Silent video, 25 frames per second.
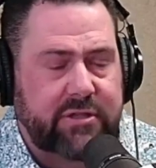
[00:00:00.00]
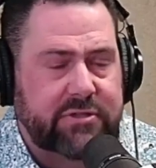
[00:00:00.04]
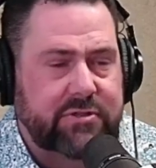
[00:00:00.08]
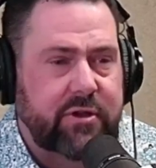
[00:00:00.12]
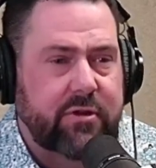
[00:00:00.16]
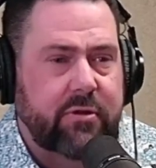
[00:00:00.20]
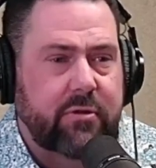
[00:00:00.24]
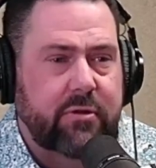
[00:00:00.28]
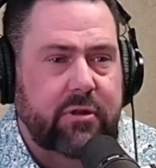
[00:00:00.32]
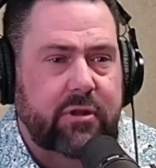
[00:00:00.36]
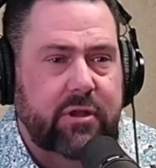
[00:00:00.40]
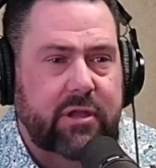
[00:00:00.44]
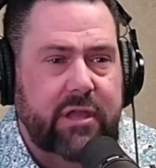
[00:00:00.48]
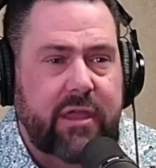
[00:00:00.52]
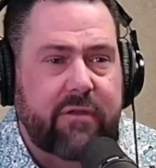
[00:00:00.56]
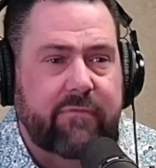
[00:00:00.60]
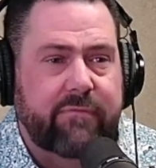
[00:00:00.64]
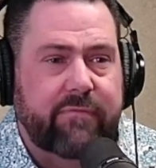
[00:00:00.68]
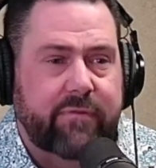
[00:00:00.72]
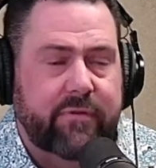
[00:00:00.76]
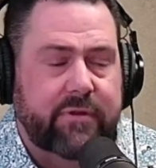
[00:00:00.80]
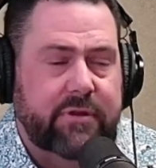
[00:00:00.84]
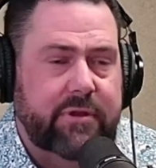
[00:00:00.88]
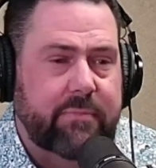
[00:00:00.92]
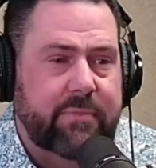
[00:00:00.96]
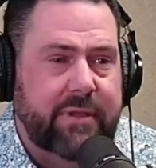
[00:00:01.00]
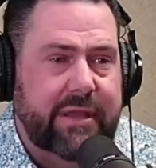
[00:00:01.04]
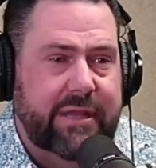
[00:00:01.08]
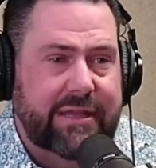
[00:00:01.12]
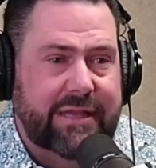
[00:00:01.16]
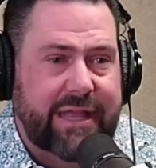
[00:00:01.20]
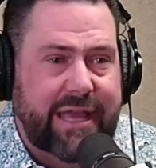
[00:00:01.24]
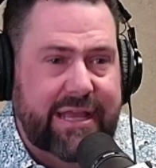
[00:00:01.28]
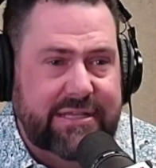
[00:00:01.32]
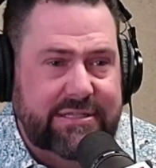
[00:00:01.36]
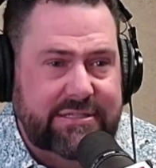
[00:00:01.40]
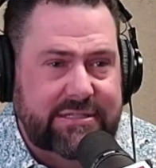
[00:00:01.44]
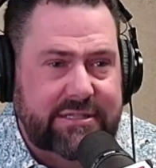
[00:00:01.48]
So you're looking to be
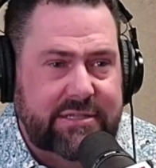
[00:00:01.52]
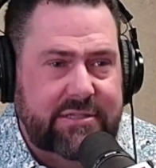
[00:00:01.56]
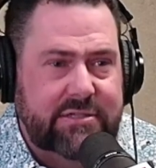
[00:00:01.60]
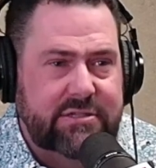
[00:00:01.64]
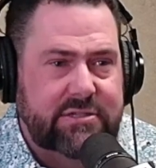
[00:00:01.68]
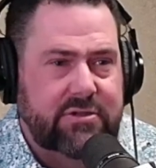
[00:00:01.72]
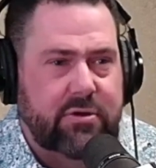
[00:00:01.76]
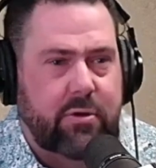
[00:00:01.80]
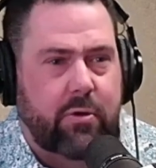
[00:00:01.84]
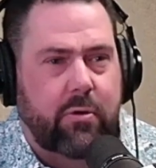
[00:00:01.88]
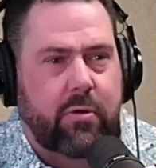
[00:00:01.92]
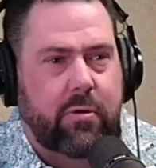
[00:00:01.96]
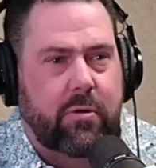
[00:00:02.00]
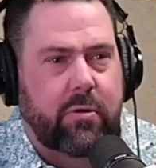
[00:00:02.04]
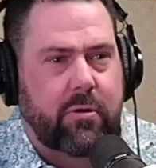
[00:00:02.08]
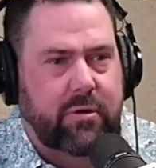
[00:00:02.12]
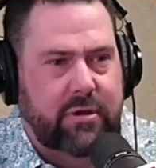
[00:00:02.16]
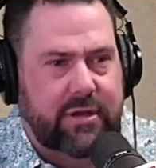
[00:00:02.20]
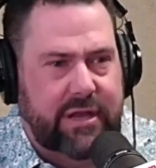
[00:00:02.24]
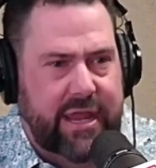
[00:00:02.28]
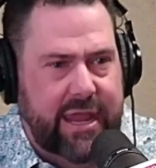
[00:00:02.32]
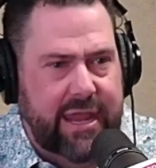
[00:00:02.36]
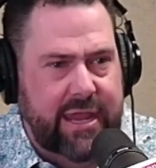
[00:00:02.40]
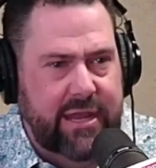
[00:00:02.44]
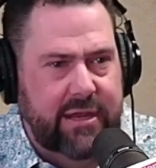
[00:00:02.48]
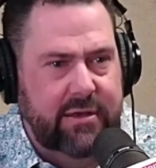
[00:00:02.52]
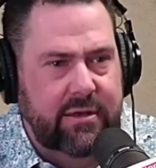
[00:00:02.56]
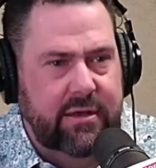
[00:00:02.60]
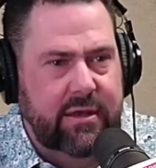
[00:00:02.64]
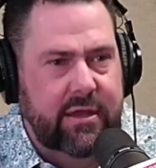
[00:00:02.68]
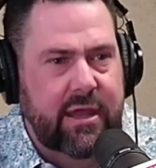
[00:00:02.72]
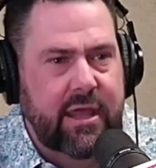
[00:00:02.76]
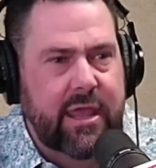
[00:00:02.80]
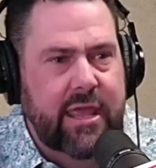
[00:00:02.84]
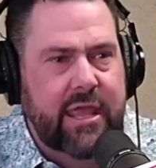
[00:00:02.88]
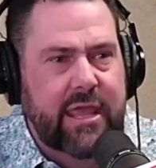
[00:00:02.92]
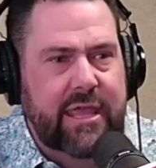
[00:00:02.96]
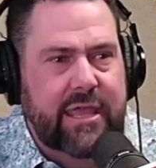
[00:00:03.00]
licensed or ordained
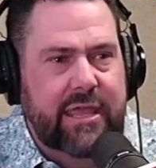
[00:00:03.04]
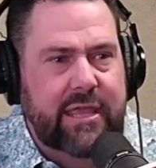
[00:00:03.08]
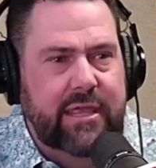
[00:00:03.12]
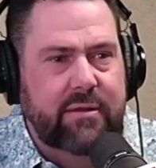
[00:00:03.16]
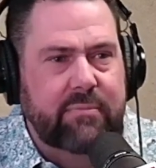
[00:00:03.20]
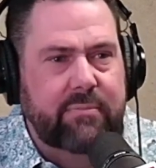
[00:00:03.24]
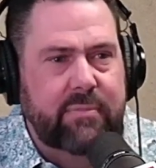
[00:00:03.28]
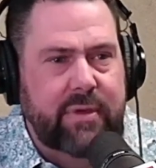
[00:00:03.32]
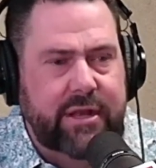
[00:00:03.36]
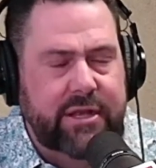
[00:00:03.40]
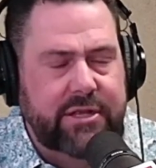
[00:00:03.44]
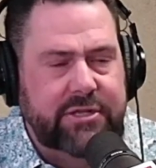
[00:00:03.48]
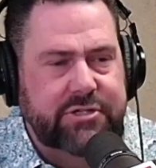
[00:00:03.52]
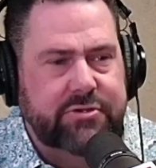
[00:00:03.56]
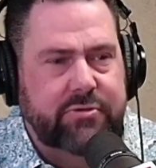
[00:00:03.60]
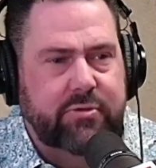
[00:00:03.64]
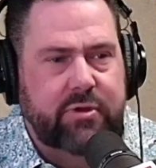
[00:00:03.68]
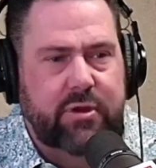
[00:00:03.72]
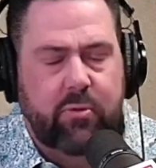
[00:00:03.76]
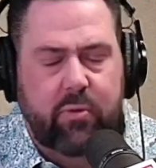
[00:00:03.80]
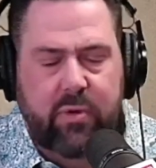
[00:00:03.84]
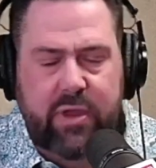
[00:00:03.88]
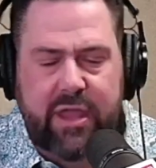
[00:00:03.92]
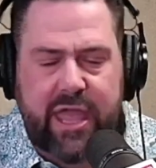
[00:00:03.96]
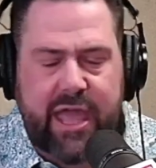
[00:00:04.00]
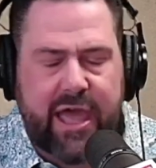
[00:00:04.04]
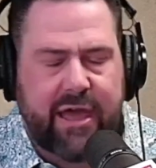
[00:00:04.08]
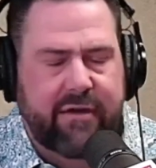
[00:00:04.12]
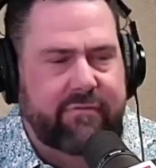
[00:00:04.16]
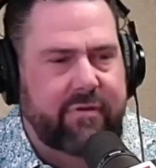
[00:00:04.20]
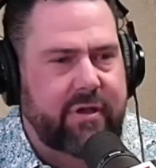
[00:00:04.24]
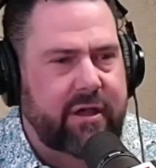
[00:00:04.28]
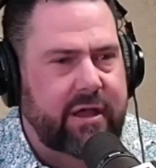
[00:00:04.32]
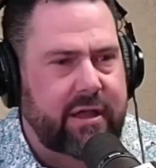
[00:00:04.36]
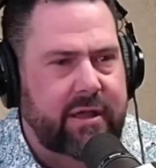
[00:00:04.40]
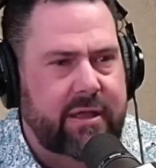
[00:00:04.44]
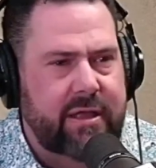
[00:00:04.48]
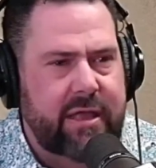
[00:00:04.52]
in ministry. We have
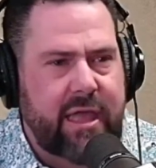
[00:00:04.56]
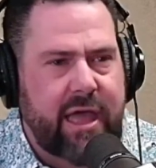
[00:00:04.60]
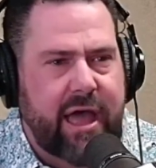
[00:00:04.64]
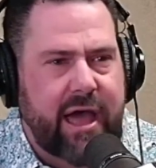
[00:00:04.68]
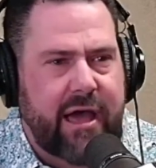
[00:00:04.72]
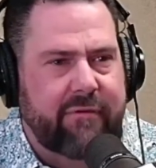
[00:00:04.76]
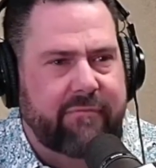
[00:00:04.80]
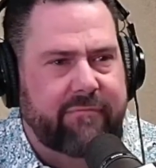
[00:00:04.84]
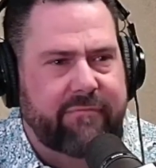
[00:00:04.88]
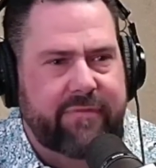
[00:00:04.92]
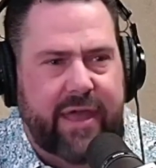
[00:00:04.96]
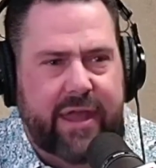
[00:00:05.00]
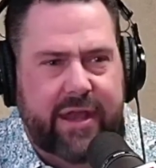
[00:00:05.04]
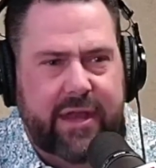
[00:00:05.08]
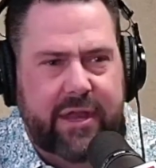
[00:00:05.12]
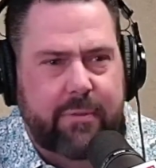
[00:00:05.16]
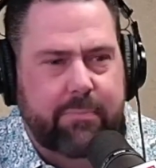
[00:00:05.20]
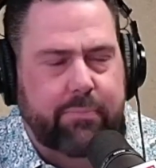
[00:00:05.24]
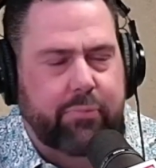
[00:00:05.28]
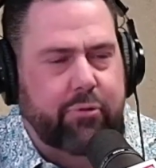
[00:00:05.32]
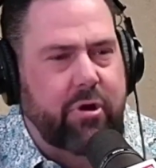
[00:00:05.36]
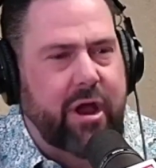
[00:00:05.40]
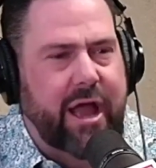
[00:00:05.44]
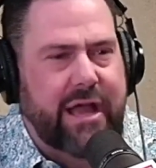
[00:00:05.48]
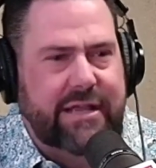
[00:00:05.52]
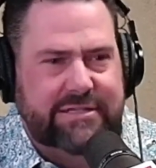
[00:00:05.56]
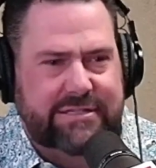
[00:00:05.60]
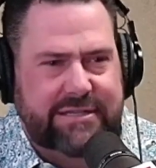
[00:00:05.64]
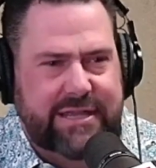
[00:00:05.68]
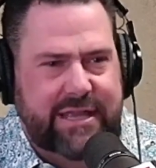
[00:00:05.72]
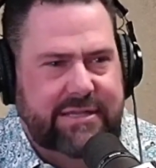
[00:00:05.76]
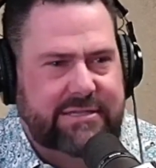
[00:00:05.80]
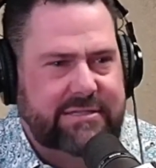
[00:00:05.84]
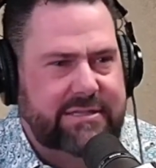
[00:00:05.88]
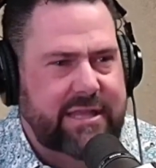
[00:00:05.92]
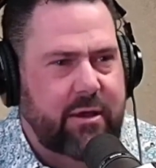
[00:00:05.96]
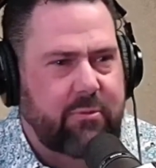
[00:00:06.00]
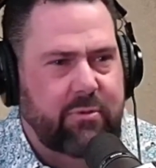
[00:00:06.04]
a vetted
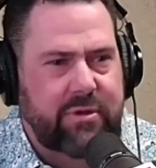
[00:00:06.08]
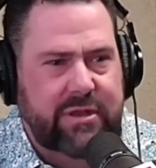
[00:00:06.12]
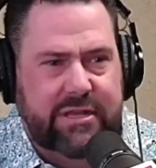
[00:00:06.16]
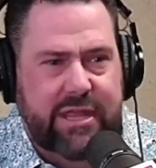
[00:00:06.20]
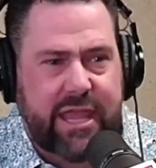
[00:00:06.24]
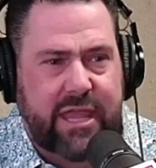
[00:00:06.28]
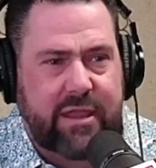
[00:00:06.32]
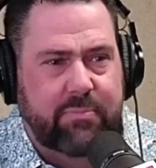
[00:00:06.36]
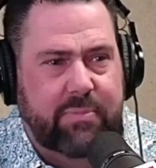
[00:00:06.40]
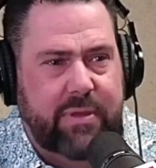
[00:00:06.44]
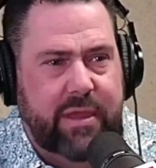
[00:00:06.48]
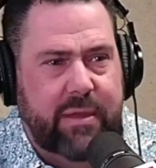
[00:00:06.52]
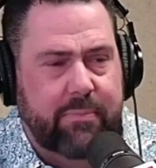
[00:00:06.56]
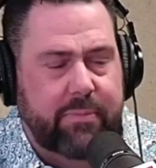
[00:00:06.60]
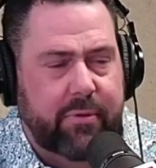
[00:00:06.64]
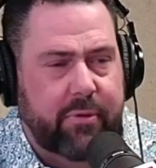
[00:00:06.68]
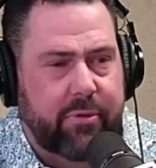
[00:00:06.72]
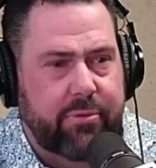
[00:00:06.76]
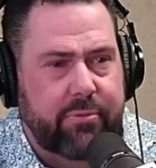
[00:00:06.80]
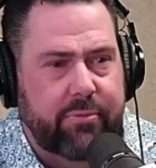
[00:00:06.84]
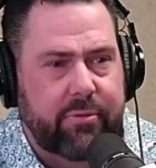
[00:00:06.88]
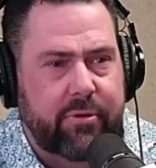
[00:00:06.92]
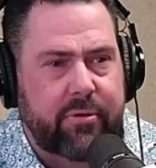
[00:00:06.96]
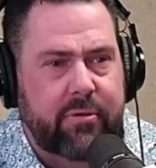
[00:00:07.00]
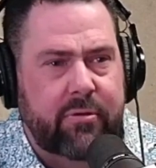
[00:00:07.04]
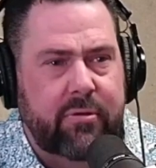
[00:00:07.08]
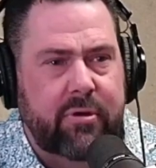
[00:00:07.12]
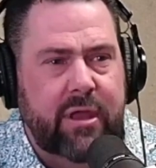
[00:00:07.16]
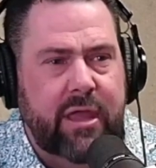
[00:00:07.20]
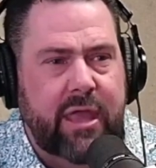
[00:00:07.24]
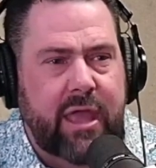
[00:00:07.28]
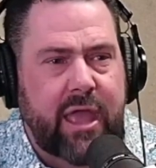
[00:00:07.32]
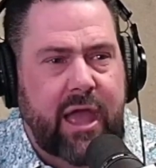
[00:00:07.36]
process that we take people through.